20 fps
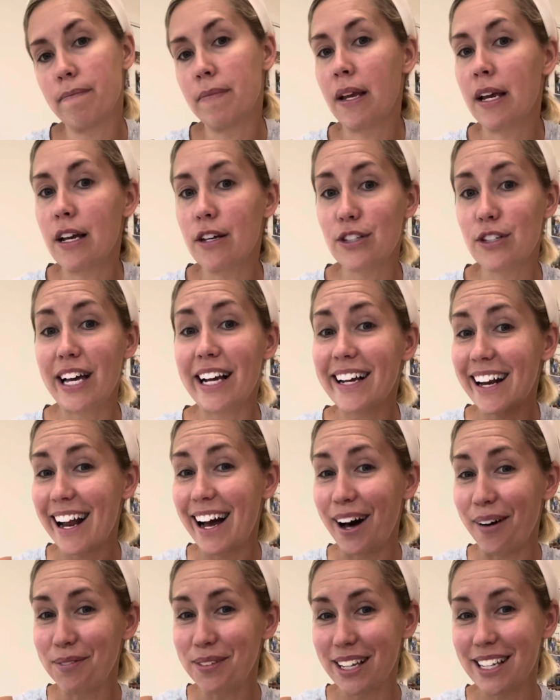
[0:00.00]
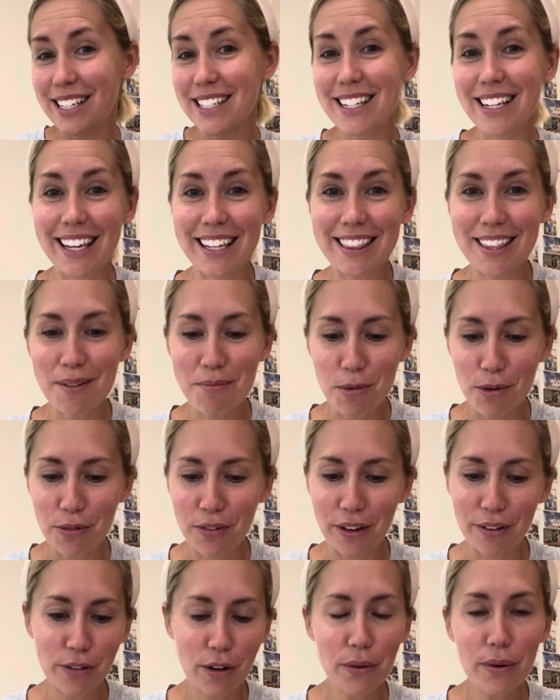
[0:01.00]
So that kind of helped us to get them
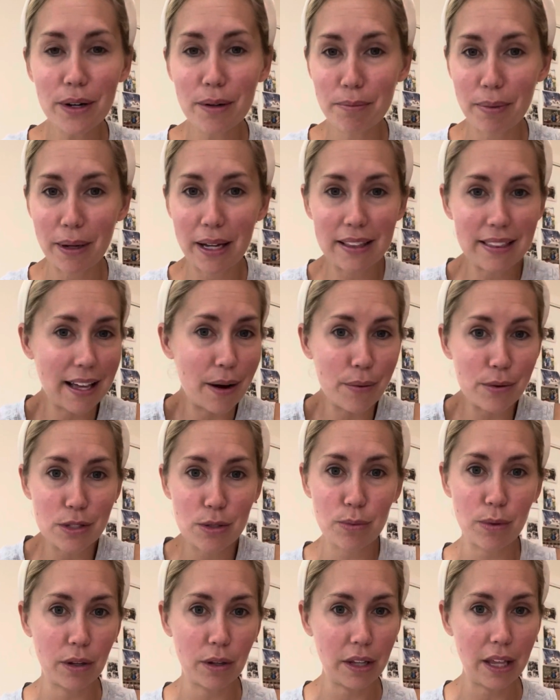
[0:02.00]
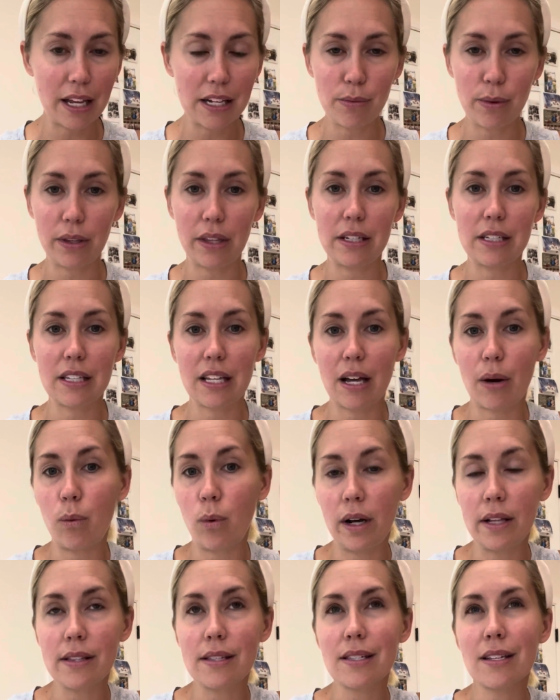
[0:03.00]
moving forward, but that was, we only did that
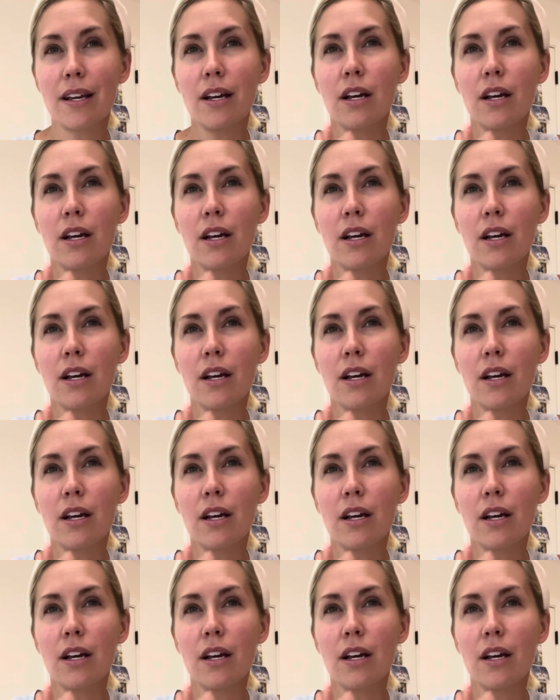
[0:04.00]
once.